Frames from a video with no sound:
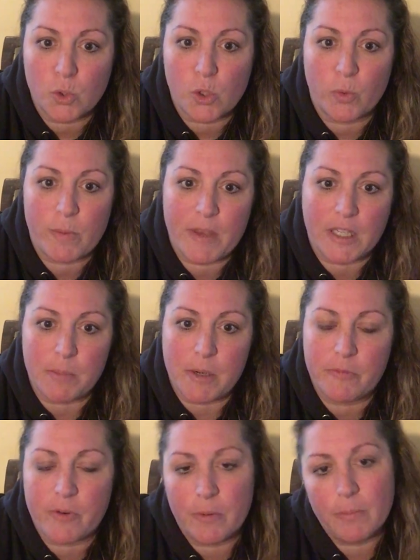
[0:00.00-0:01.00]
so we pick them
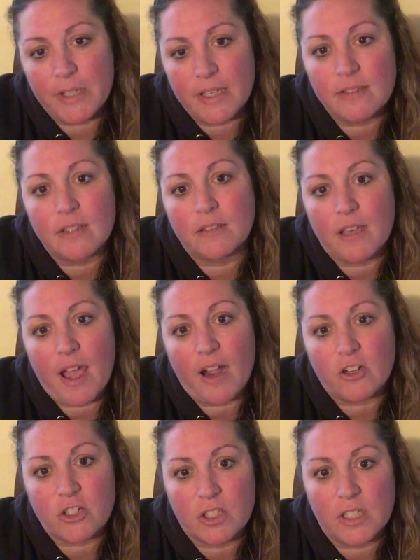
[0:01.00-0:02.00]
up from the place that they
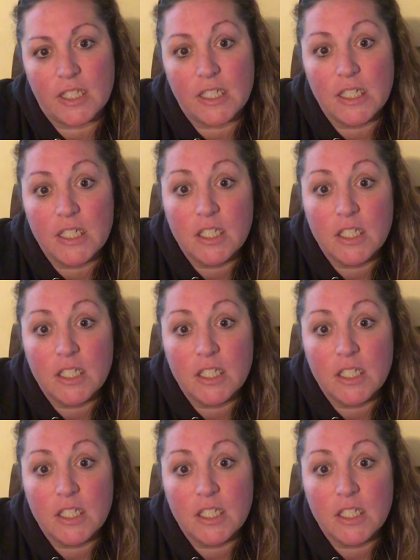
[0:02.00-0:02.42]
actually